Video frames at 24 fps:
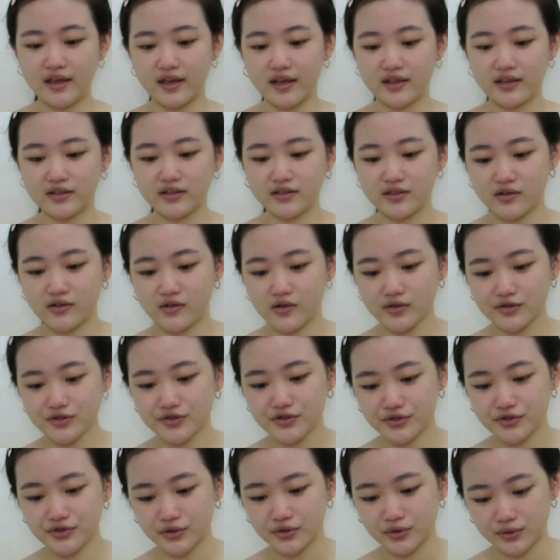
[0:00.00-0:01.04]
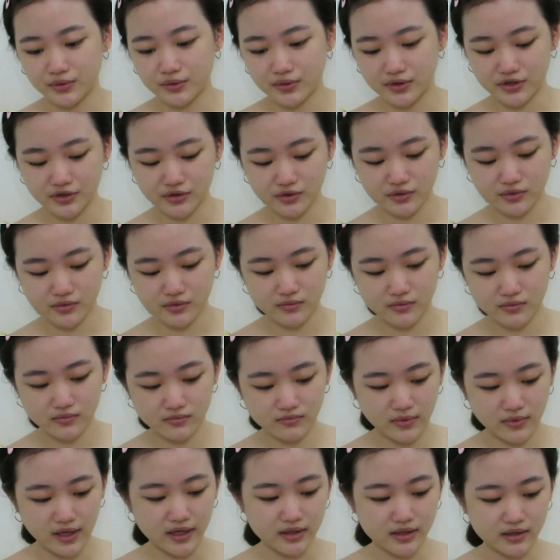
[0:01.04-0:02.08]
and also
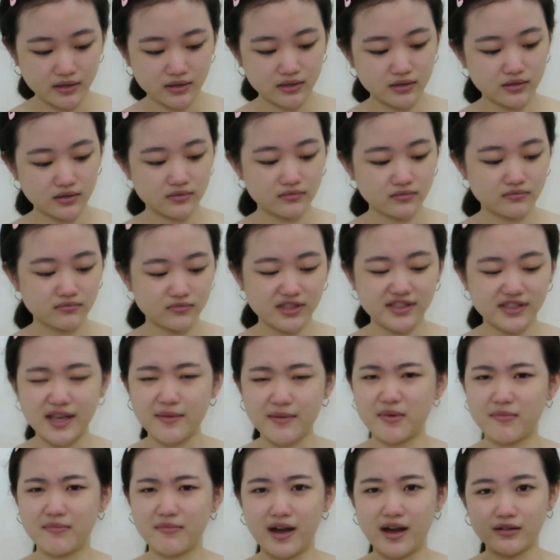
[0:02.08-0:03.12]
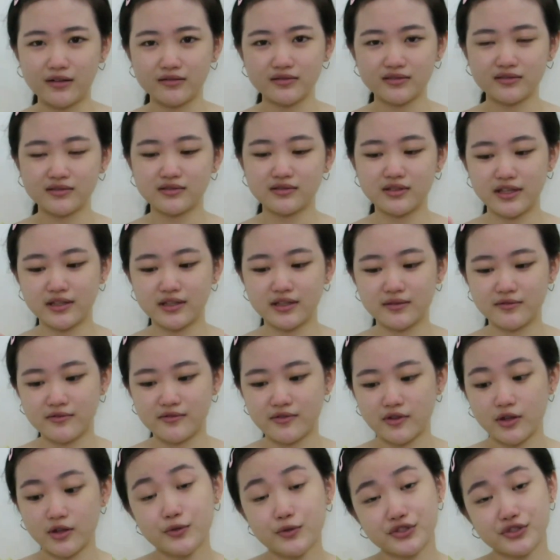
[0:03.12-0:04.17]
like same amount
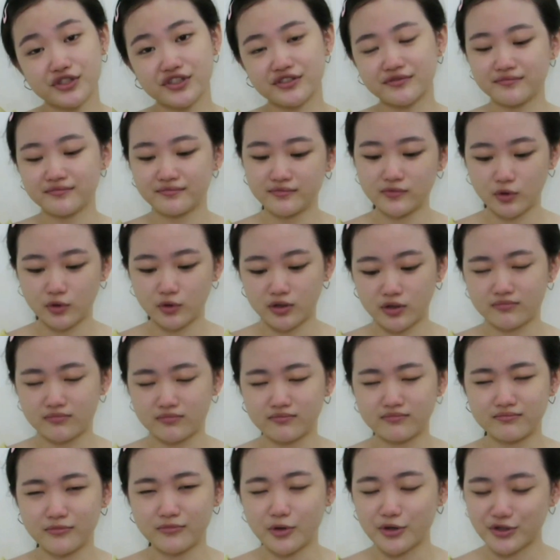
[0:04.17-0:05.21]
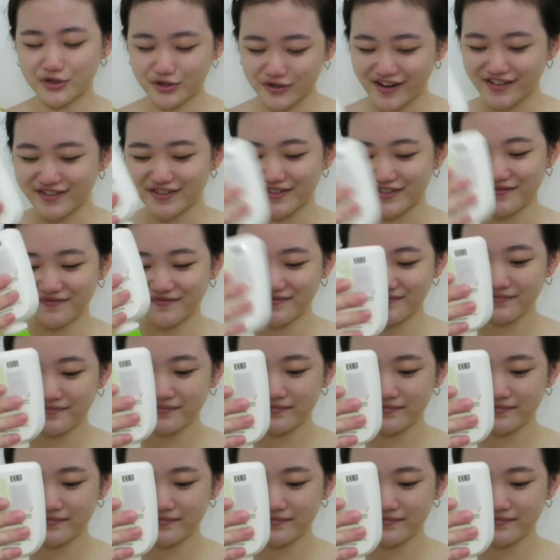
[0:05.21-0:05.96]
in lotion or moisturizer.